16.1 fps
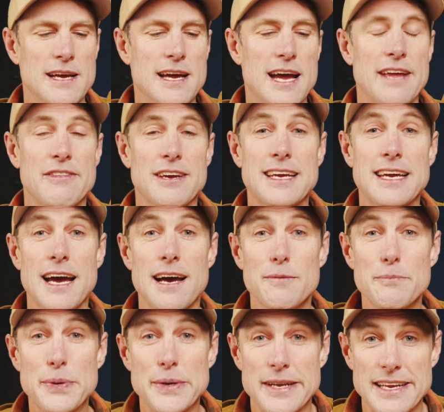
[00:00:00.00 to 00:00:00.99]
and the
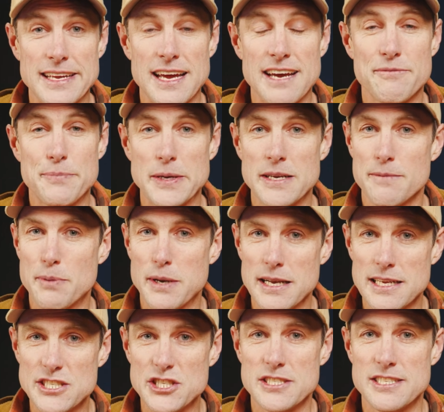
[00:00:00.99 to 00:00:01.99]
company have been a
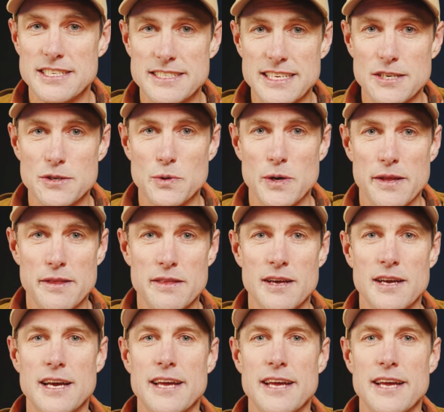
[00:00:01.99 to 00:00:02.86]
pleasure to deal with.